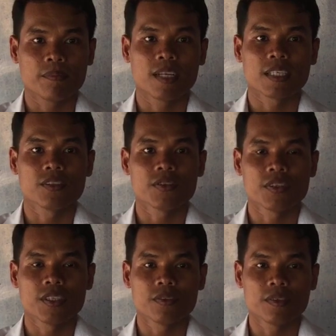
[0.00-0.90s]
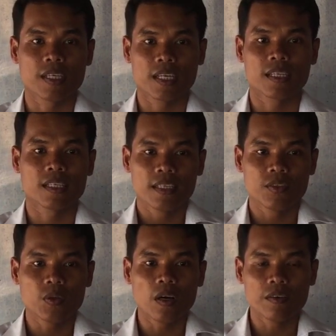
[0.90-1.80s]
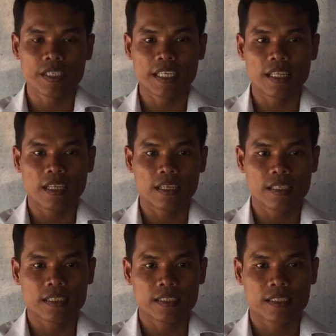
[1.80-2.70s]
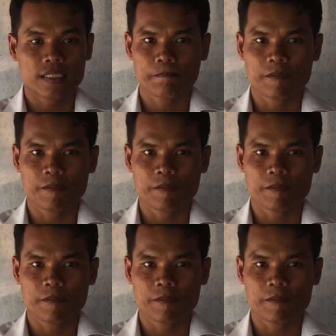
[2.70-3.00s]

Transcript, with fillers: nice to see you again. You already learned